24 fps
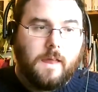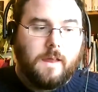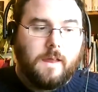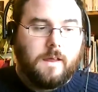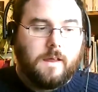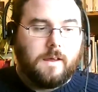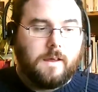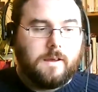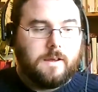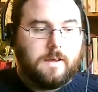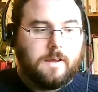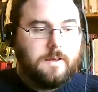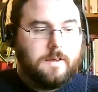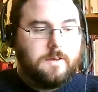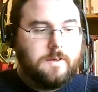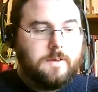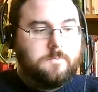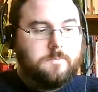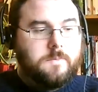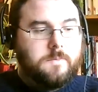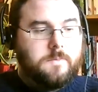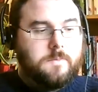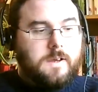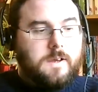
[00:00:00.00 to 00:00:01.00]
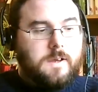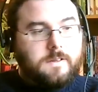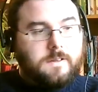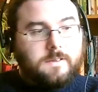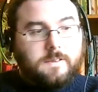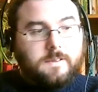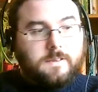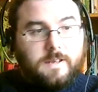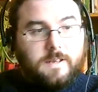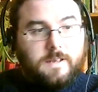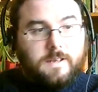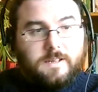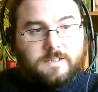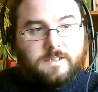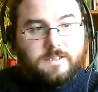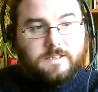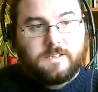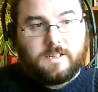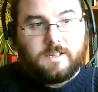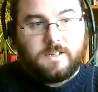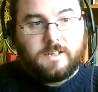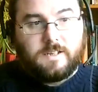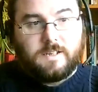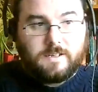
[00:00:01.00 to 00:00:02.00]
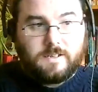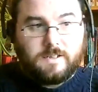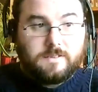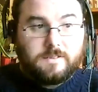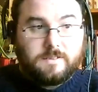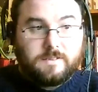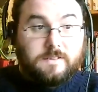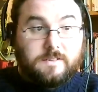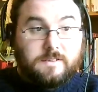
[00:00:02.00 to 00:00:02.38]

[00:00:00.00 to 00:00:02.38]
Um, this is a